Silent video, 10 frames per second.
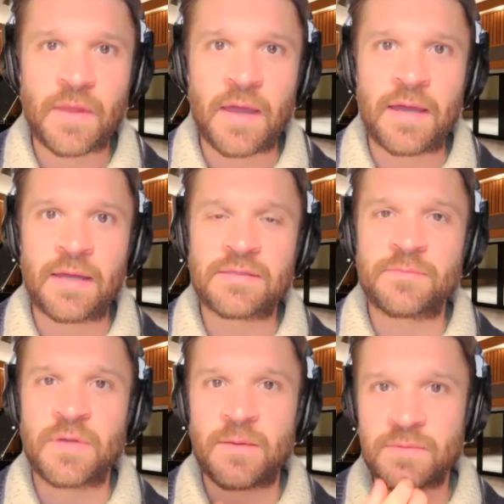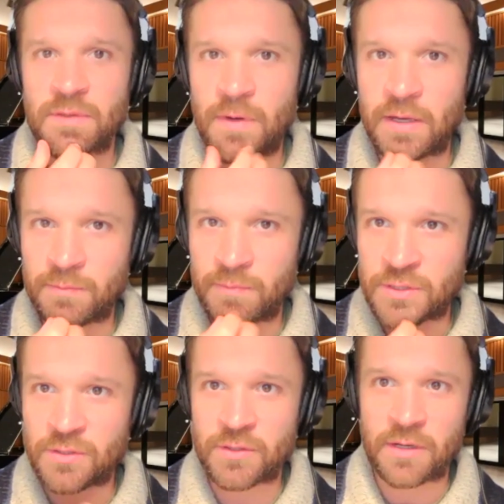And sometimes I might be
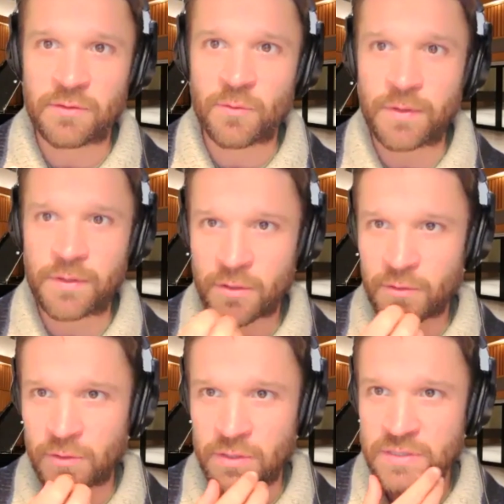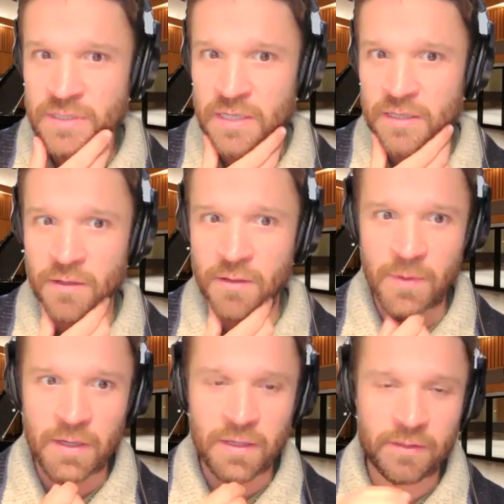just looking out the window or sitting on
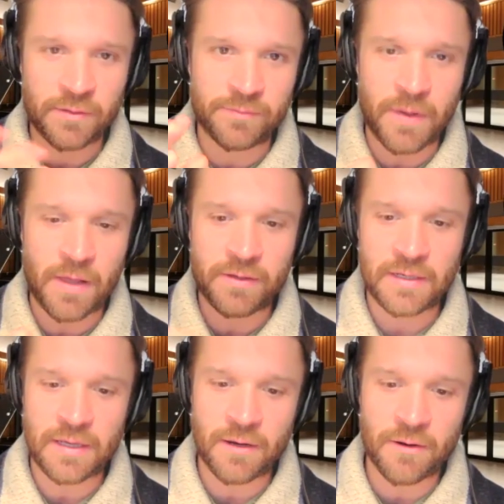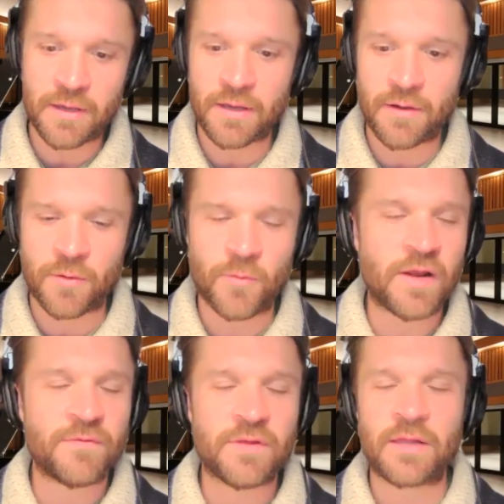my little balcony area or
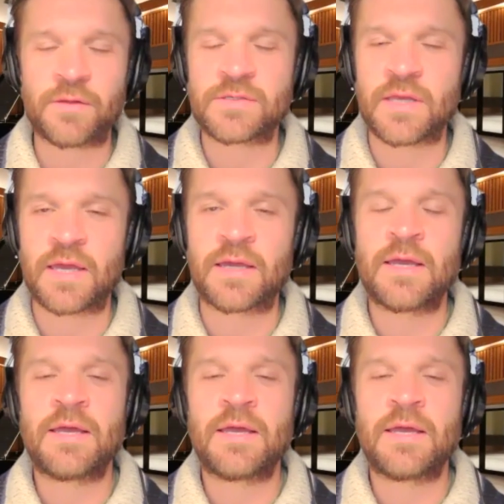whatever that looks like,